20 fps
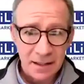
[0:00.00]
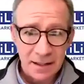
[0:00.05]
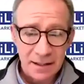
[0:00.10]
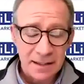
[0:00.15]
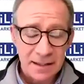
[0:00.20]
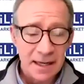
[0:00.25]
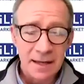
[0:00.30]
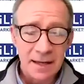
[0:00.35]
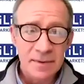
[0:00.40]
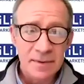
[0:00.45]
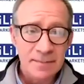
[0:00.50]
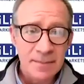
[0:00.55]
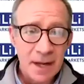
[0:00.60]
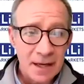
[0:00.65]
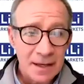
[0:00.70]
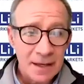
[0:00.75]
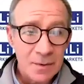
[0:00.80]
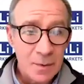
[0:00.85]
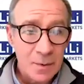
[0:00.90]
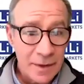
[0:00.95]
that
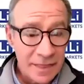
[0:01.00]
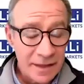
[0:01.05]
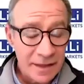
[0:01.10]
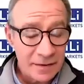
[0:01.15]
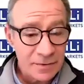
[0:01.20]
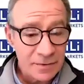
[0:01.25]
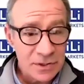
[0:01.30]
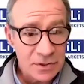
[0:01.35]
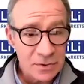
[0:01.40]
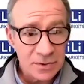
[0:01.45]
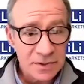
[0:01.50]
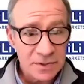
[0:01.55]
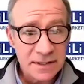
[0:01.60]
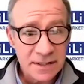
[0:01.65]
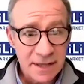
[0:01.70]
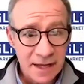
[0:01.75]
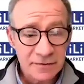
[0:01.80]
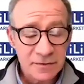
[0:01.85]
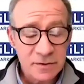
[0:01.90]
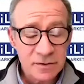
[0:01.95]
Albemarle, with the resources
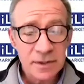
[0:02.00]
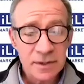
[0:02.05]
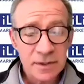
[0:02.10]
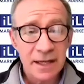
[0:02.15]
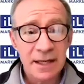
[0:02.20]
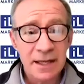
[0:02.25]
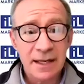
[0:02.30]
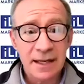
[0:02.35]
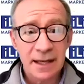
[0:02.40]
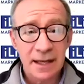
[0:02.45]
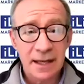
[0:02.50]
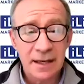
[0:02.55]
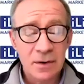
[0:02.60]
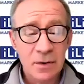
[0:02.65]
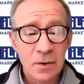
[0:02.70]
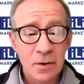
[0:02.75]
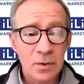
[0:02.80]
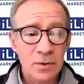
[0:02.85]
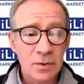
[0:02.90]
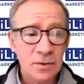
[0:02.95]
they have today, can
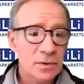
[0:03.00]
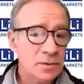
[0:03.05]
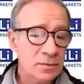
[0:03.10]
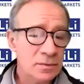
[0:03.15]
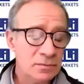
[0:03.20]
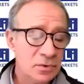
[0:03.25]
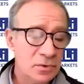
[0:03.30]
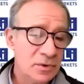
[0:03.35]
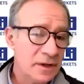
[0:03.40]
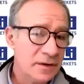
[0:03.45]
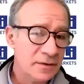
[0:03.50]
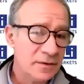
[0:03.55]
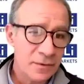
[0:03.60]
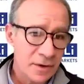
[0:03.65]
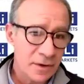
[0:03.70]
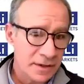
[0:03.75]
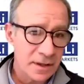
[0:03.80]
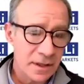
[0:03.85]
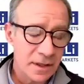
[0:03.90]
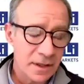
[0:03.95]
go to more than
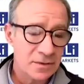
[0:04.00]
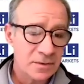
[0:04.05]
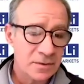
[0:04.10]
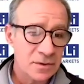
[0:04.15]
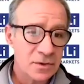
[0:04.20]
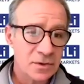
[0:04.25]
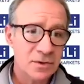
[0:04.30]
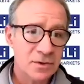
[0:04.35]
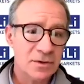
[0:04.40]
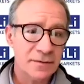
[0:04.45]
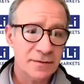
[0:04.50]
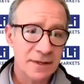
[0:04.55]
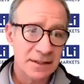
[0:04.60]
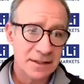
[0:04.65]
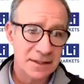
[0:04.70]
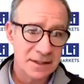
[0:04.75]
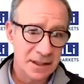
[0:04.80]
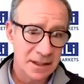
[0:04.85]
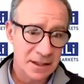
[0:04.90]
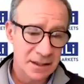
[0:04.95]
400,000 tons of
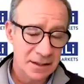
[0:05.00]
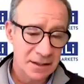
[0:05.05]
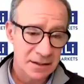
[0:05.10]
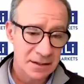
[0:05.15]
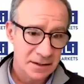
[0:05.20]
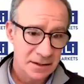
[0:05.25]
LCE.